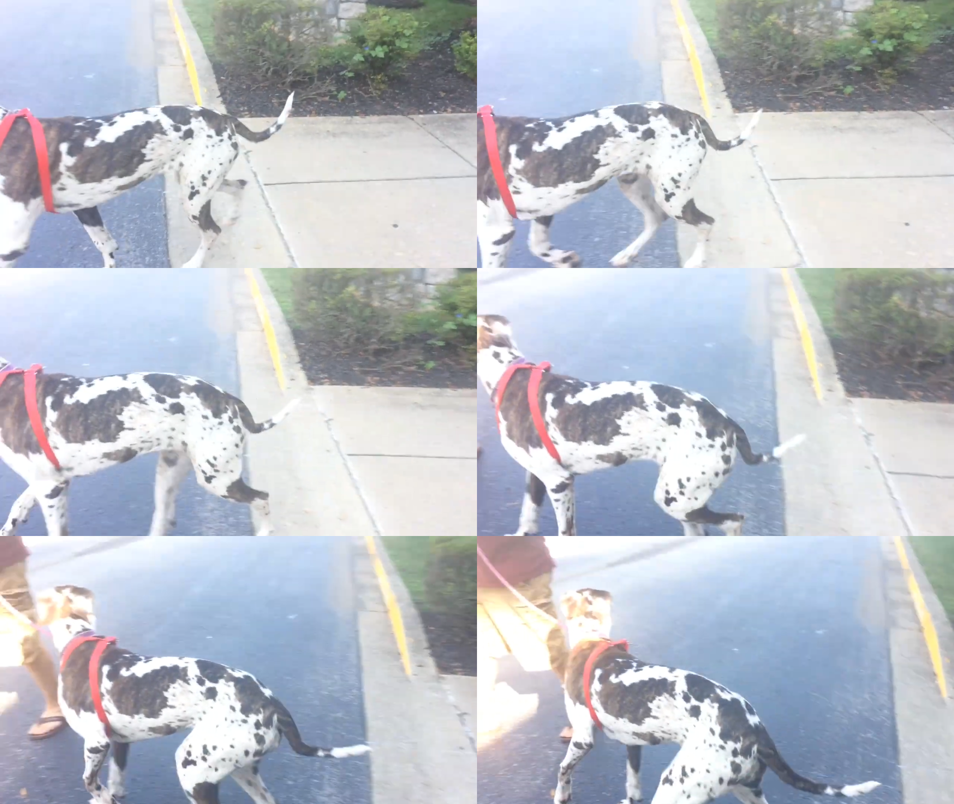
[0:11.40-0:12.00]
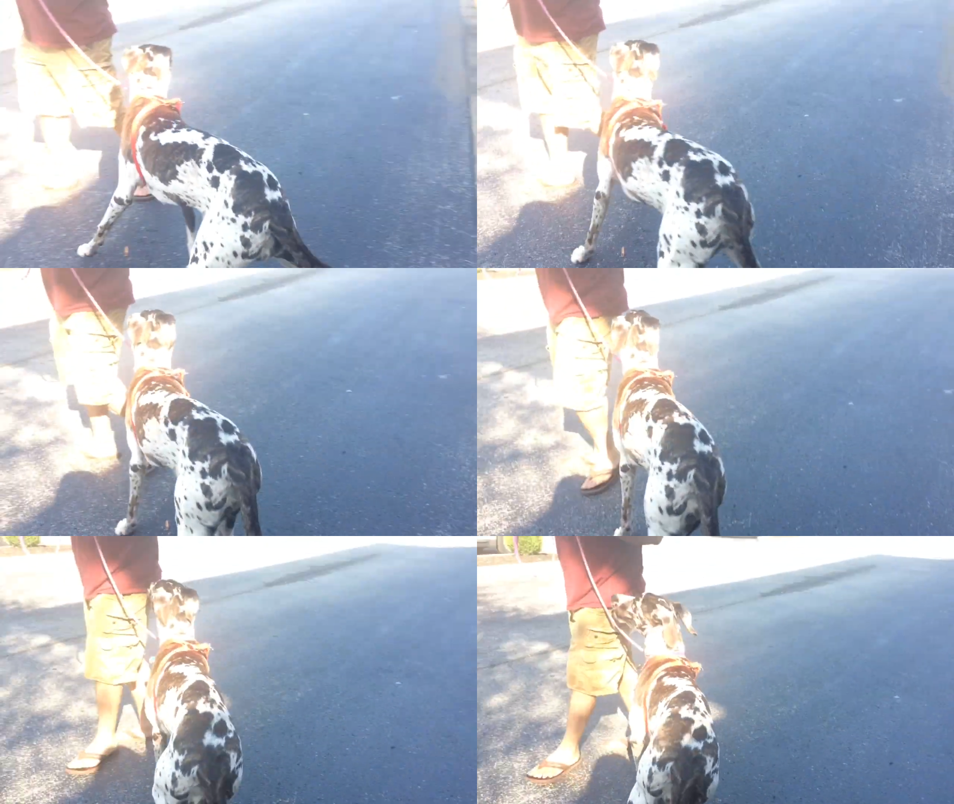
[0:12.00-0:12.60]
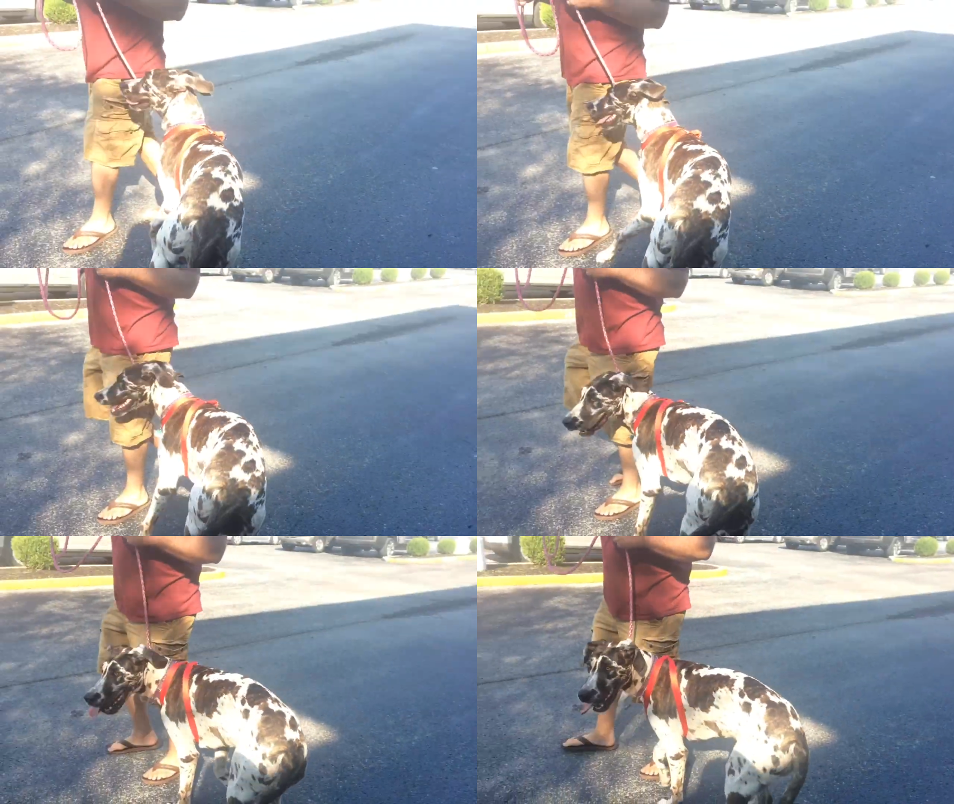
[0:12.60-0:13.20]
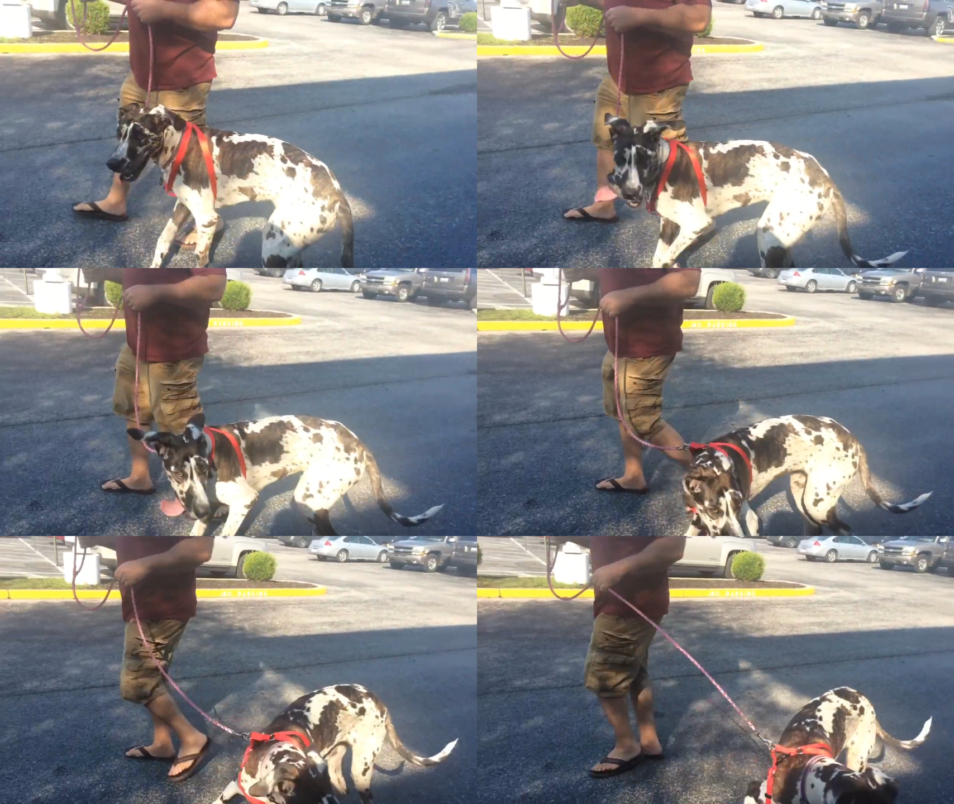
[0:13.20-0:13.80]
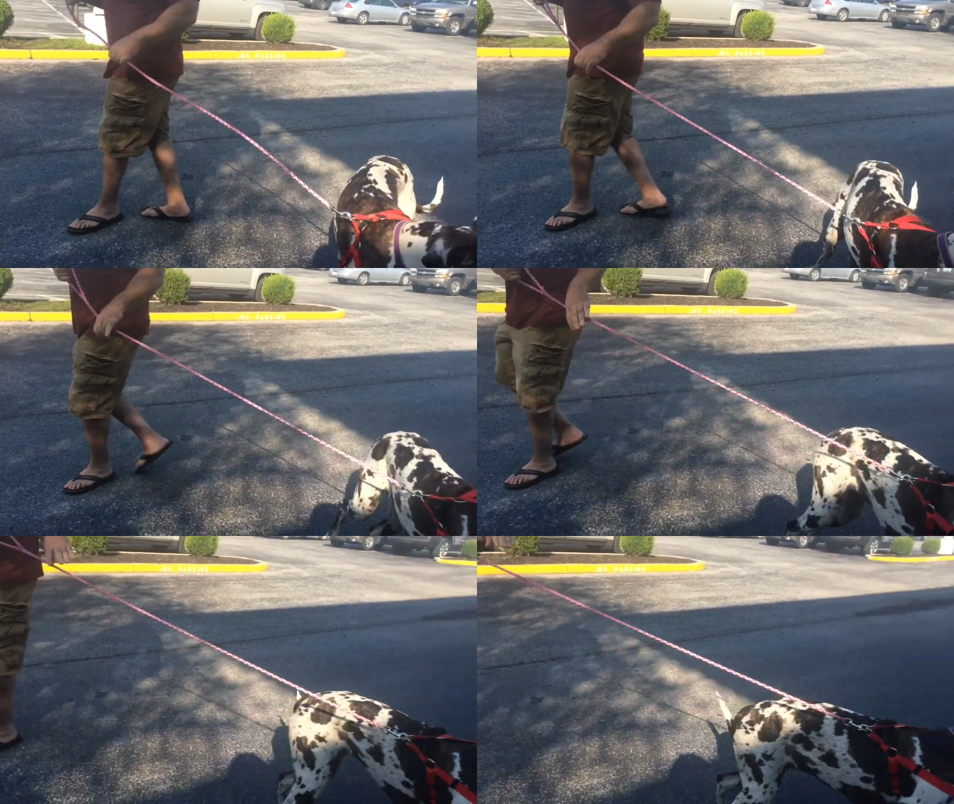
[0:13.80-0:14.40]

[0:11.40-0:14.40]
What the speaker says: No face is visible, so there are no lips to read.